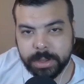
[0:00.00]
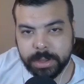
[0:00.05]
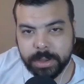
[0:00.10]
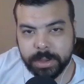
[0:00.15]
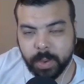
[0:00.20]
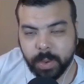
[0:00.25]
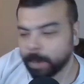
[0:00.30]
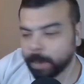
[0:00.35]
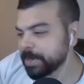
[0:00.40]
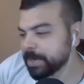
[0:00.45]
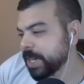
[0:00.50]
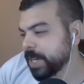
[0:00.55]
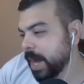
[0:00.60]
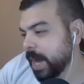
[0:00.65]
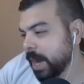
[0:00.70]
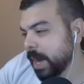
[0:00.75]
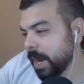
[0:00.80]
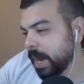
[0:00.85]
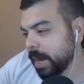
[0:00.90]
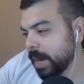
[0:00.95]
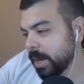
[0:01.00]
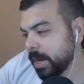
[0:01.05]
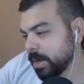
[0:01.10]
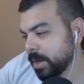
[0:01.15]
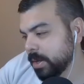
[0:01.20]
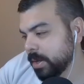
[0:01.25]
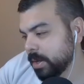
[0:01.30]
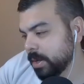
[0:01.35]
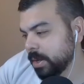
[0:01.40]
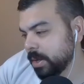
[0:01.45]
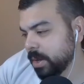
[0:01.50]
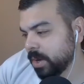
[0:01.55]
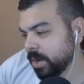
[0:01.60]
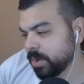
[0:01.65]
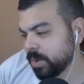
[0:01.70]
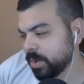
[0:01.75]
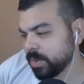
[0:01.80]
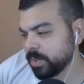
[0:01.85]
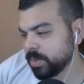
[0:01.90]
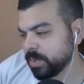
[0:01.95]
Oh.
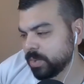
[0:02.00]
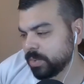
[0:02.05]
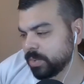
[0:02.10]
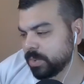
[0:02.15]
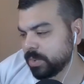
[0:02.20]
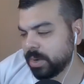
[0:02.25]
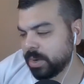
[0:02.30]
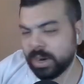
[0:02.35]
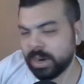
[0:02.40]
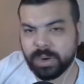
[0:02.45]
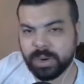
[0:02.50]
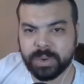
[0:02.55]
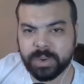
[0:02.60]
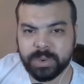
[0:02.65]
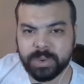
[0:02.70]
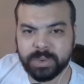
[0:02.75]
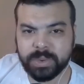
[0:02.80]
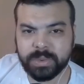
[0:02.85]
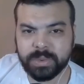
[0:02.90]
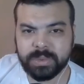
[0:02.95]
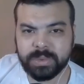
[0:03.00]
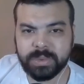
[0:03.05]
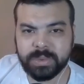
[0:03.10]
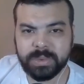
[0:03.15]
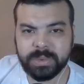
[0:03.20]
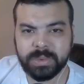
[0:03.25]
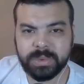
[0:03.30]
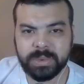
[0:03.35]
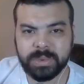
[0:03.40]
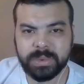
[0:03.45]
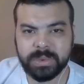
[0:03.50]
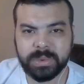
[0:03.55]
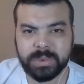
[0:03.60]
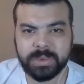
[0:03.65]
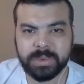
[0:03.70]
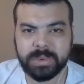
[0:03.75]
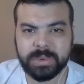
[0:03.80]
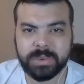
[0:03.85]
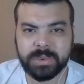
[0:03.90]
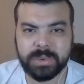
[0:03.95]
Oh. oh.
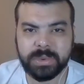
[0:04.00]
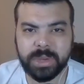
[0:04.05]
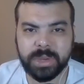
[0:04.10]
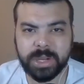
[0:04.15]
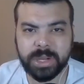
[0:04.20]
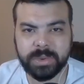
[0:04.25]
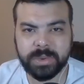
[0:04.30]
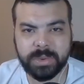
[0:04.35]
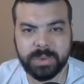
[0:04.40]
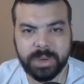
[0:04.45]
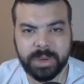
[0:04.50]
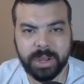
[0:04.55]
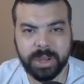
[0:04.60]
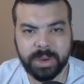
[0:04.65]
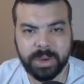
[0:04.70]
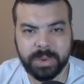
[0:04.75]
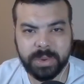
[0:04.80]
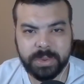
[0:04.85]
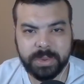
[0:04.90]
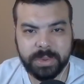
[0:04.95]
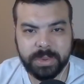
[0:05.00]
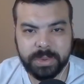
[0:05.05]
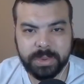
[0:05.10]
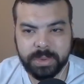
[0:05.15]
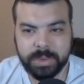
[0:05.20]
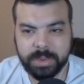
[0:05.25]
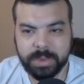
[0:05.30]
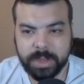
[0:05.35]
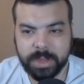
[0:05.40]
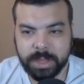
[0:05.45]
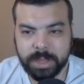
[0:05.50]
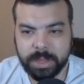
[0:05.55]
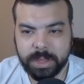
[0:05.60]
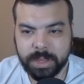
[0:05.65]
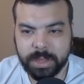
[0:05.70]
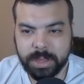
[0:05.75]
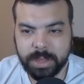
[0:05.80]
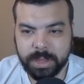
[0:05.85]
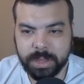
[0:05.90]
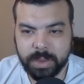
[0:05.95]
Oh no.
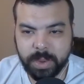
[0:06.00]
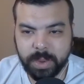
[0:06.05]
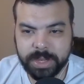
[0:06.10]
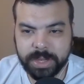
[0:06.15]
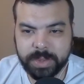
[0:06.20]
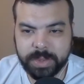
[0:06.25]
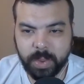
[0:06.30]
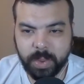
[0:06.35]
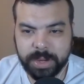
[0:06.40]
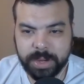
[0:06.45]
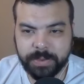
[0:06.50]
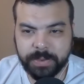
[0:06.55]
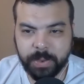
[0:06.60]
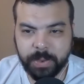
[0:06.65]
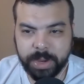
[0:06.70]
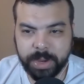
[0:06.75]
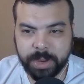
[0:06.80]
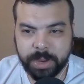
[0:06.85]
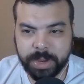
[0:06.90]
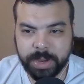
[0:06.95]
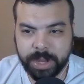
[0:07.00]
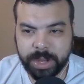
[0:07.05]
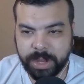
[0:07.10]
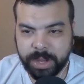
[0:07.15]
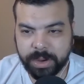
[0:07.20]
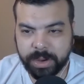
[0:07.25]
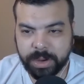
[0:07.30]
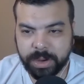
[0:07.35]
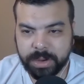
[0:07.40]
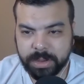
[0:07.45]
Where's where's fool you when you need her?